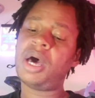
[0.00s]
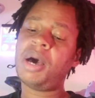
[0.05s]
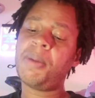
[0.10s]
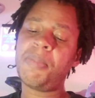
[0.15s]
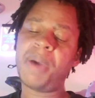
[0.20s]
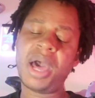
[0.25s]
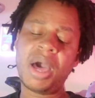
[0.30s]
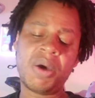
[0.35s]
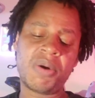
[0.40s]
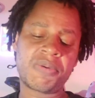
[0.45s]

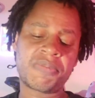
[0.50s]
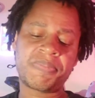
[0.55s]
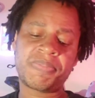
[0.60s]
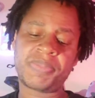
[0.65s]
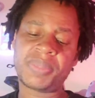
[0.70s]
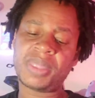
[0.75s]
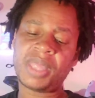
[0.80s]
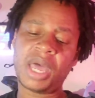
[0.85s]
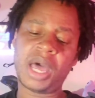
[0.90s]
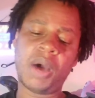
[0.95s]
I'm out.
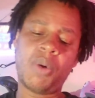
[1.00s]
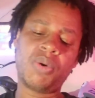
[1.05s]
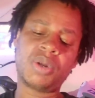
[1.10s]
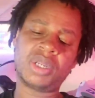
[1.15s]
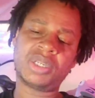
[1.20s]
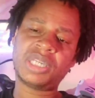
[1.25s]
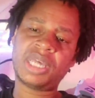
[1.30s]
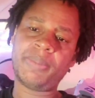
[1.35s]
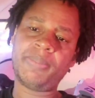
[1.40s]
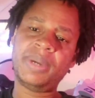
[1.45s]
I
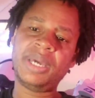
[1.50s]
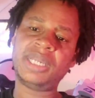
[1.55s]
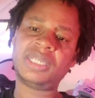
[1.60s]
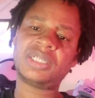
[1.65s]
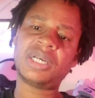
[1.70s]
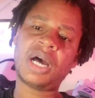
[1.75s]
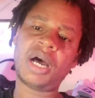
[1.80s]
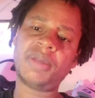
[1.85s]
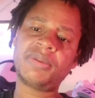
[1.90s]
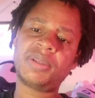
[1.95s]
want to say big
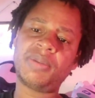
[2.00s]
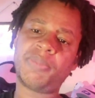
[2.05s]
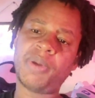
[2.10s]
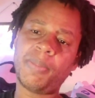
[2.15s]
chops,